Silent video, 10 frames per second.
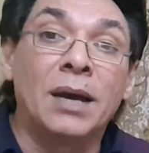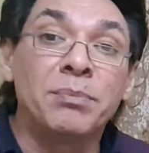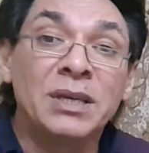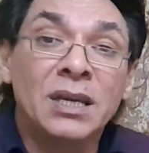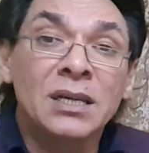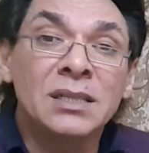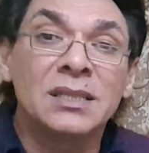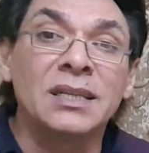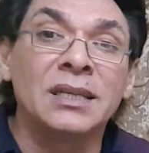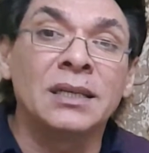Because
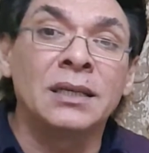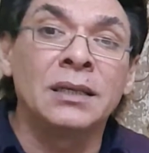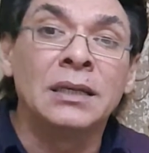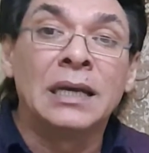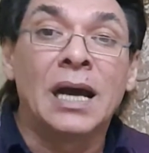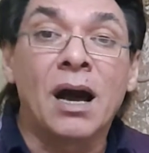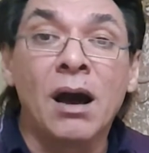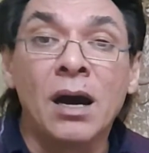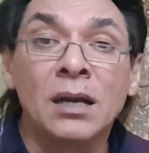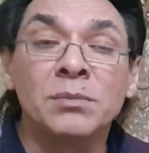the
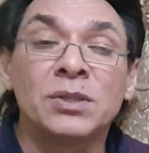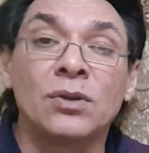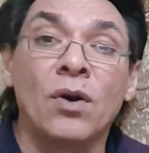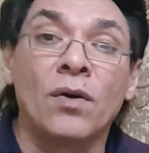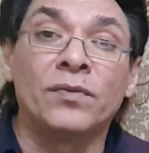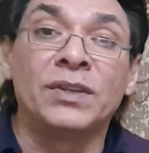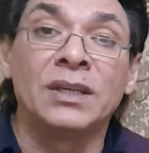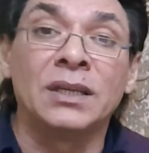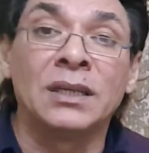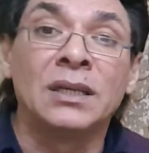arms of
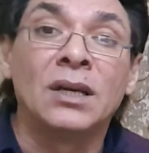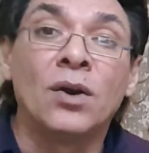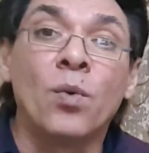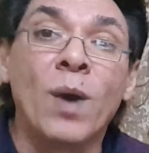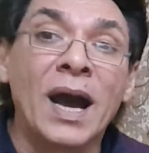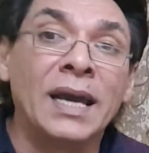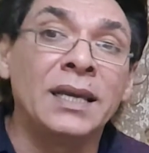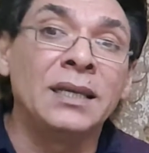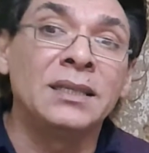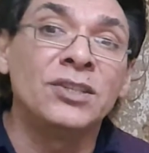the
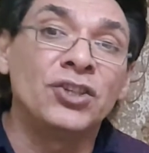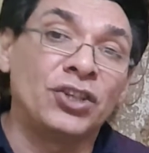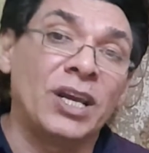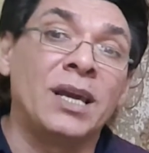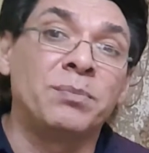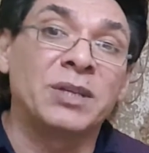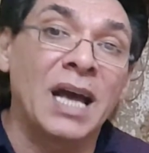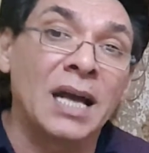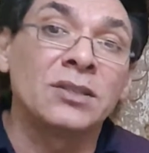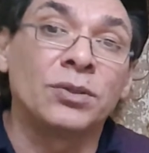Y-shaped
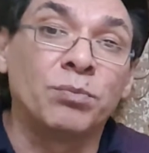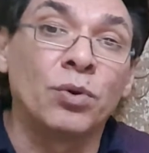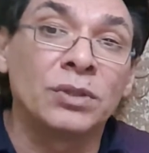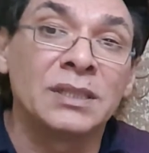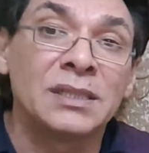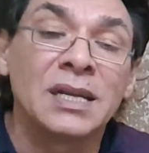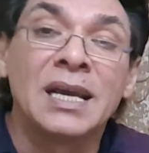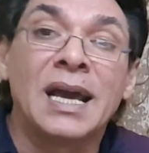antibodies